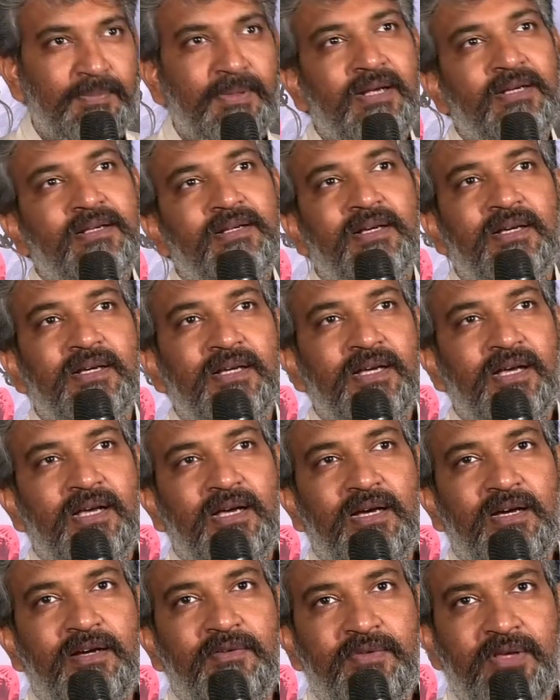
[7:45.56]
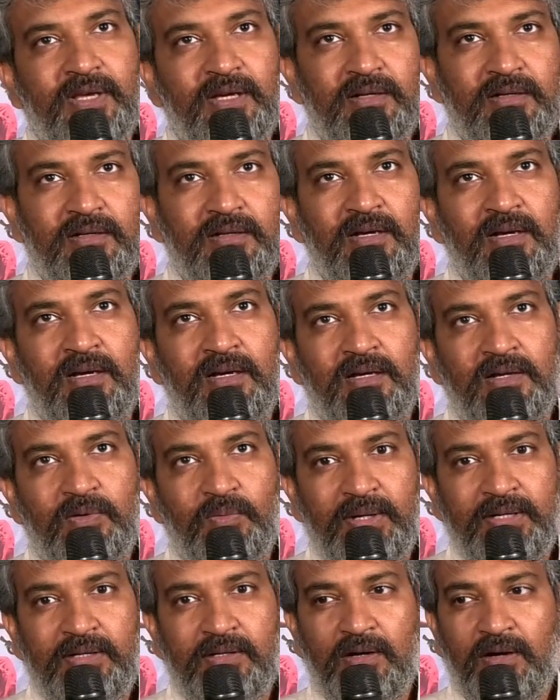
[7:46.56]
part, we are
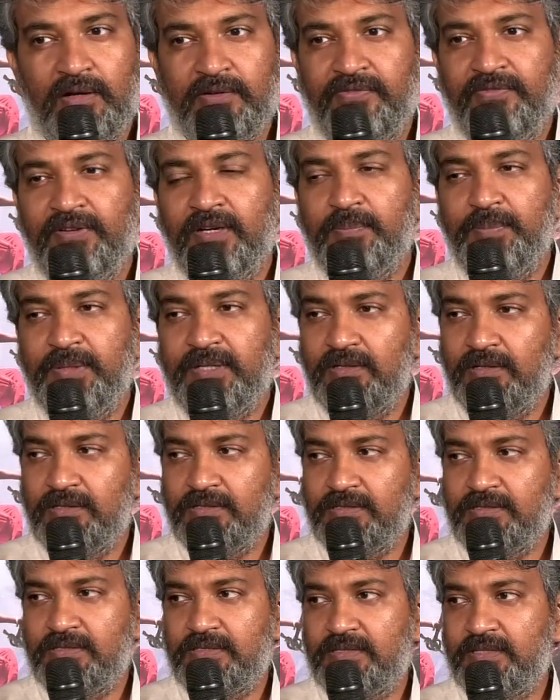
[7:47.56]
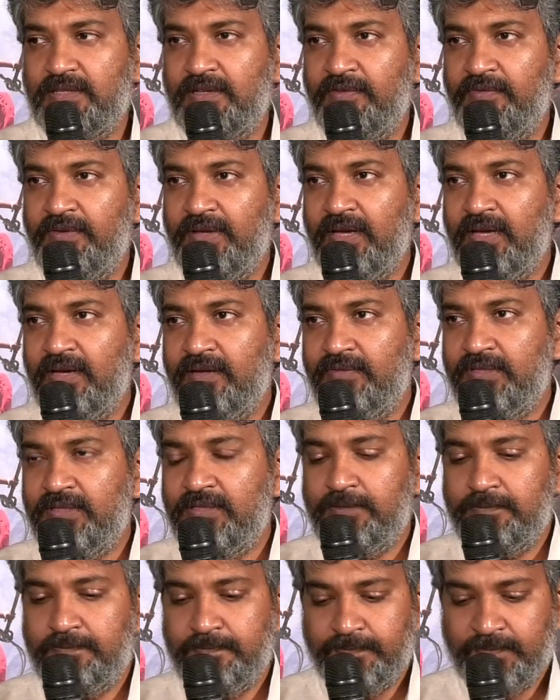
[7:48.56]
quite confident, because we have
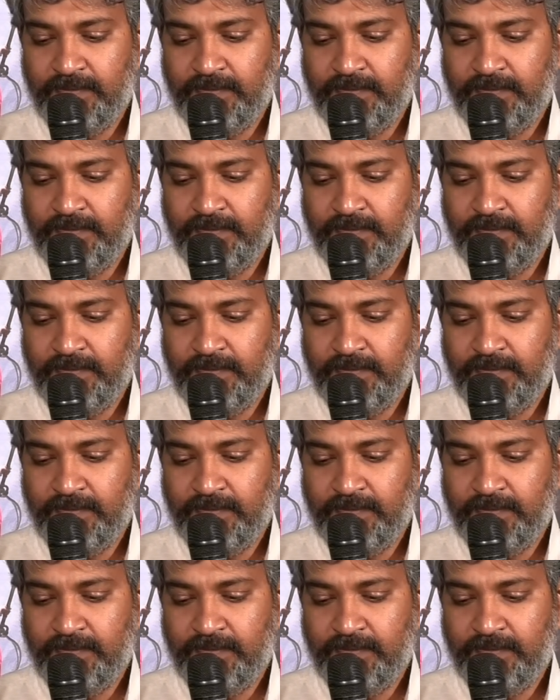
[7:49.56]
a